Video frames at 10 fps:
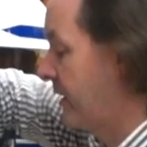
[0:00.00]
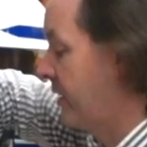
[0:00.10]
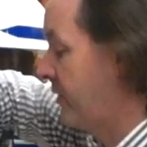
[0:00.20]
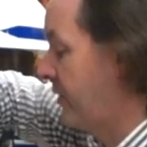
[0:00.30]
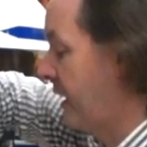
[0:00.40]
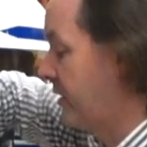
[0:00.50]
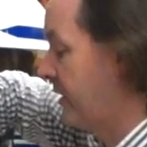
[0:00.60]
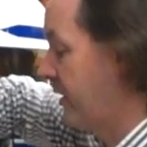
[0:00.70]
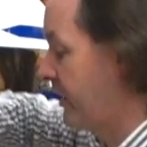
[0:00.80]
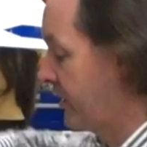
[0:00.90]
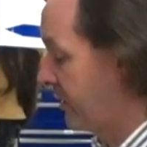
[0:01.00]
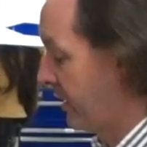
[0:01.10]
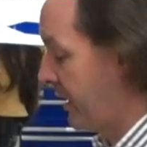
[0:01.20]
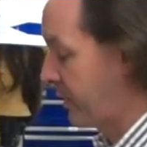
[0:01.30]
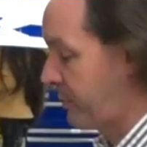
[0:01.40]
In fact, there's a
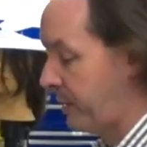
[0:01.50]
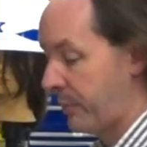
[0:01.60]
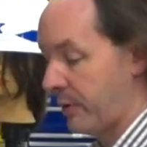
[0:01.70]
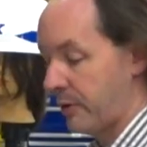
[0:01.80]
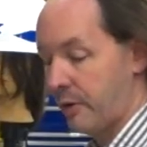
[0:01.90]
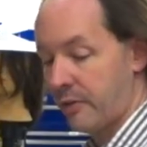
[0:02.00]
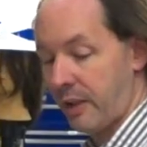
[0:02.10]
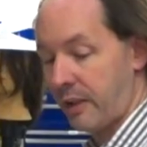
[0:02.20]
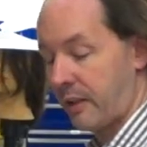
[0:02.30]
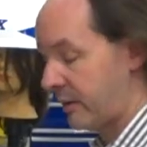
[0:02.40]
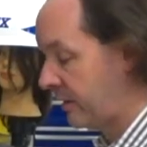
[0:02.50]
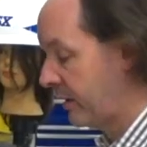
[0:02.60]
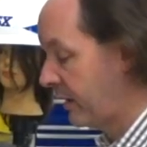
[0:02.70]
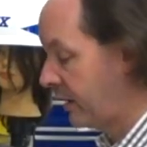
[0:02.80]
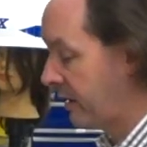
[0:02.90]
lot of people who have had
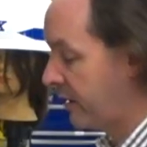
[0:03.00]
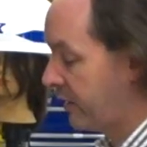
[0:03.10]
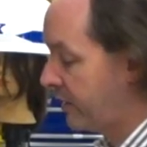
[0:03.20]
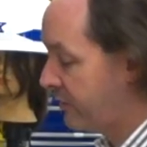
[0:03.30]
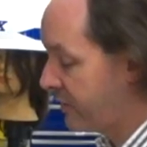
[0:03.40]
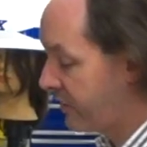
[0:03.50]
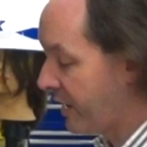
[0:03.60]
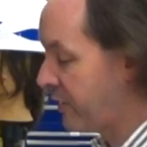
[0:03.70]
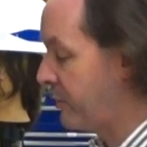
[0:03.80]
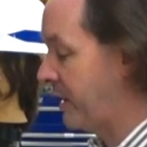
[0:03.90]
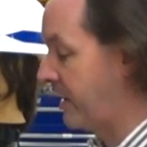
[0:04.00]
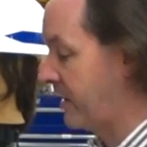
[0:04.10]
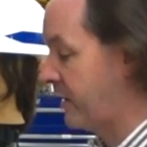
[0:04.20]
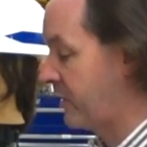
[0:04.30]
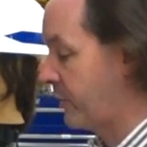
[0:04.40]
like their vasectomy
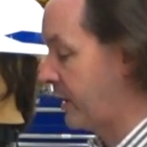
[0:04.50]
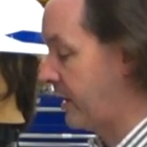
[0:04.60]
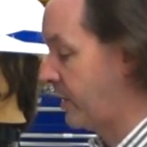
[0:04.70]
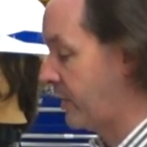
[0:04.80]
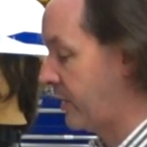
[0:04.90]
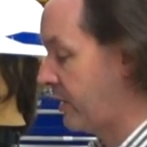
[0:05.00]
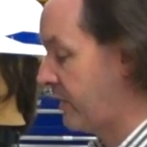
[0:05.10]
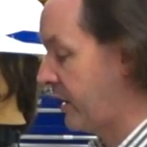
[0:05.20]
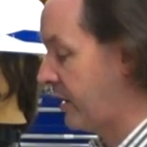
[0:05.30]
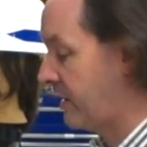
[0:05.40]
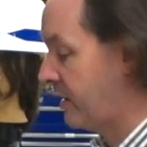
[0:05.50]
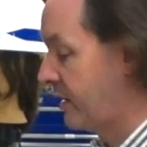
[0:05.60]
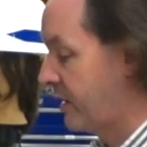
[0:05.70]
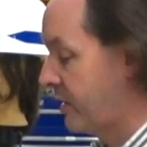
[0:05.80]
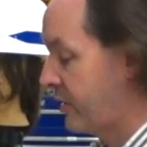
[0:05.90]
done this way, or they've had
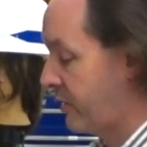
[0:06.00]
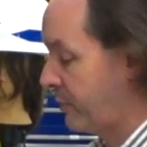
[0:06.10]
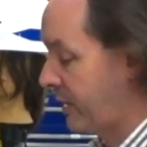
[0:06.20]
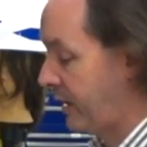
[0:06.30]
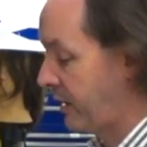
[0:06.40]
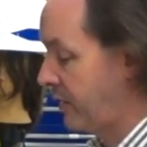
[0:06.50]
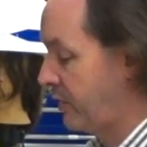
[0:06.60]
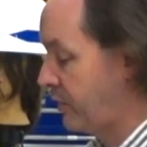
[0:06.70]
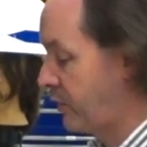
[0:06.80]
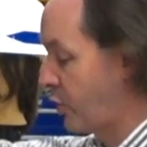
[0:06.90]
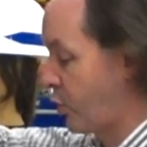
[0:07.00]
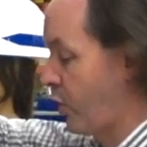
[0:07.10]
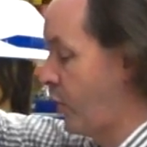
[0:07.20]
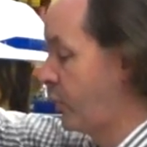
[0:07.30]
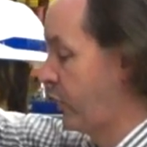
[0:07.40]
some kind of
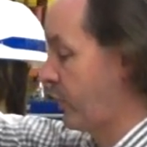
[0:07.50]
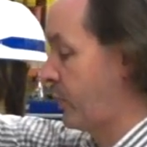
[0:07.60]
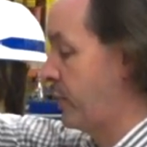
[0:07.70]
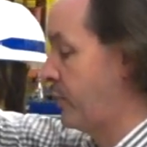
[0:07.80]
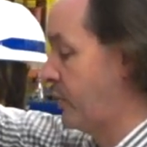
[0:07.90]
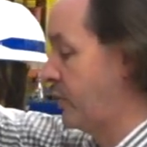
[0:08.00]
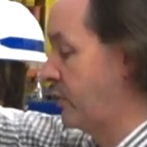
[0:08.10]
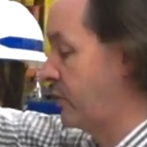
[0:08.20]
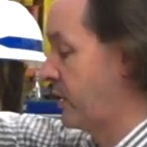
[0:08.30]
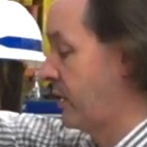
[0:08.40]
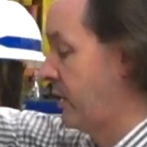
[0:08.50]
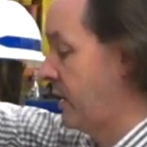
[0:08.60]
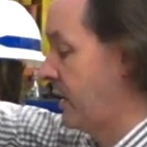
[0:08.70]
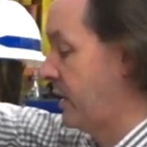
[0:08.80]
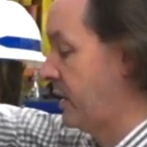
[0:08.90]
growth removed,
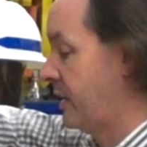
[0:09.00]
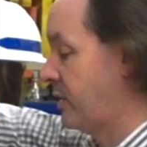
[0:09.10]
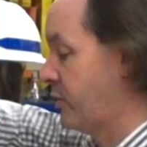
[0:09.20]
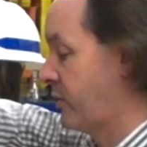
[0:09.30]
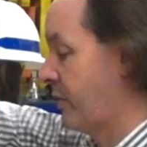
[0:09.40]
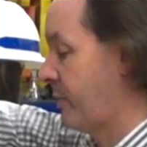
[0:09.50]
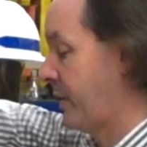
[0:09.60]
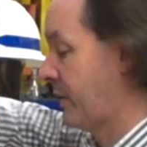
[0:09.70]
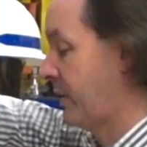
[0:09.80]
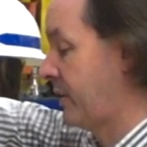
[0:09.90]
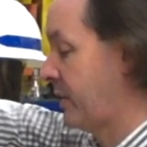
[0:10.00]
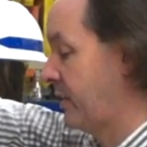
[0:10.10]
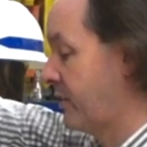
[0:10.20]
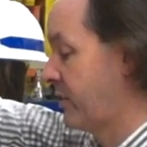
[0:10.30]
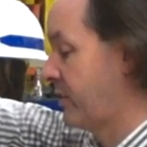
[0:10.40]
and they use something like
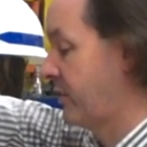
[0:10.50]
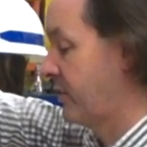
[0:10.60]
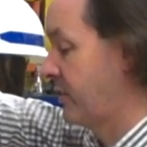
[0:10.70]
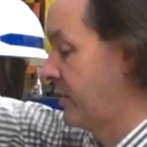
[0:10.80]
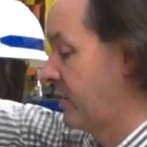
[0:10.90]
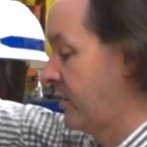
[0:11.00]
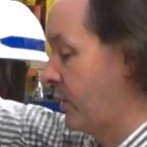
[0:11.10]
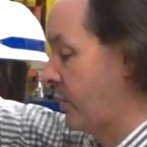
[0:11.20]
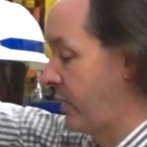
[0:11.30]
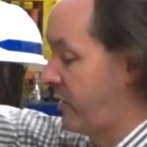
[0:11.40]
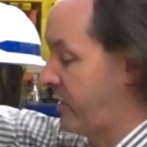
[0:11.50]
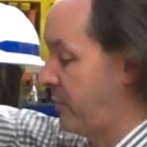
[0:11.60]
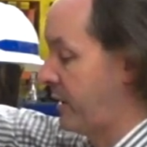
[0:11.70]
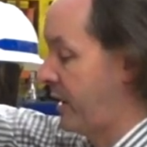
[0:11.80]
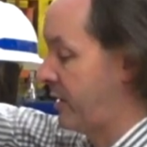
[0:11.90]
this, or the
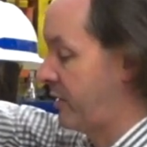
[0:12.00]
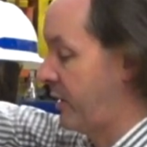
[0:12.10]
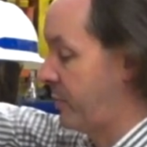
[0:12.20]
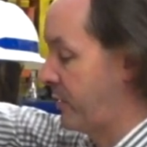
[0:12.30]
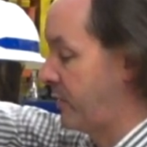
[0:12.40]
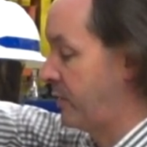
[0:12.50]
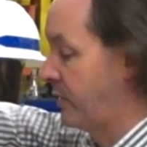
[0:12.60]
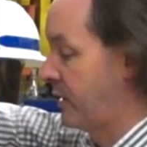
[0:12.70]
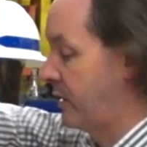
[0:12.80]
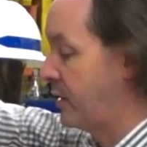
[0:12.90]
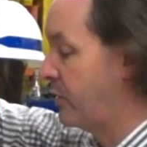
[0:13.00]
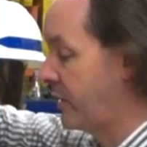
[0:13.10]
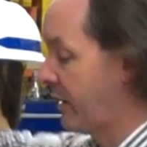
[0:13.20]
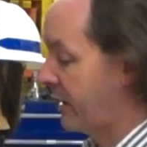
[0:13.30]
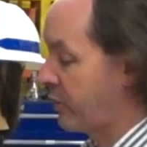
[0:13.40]
same concept of
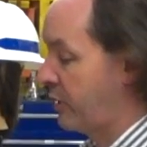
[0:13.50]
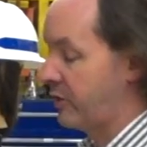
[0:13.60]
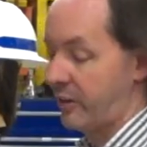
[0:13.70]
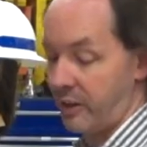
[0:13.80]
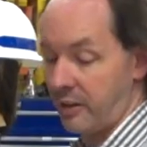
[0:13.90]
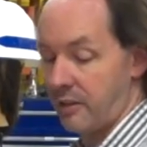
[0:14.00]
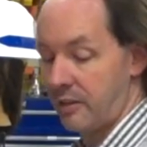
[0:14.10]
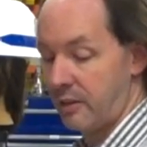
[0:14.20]
using electricity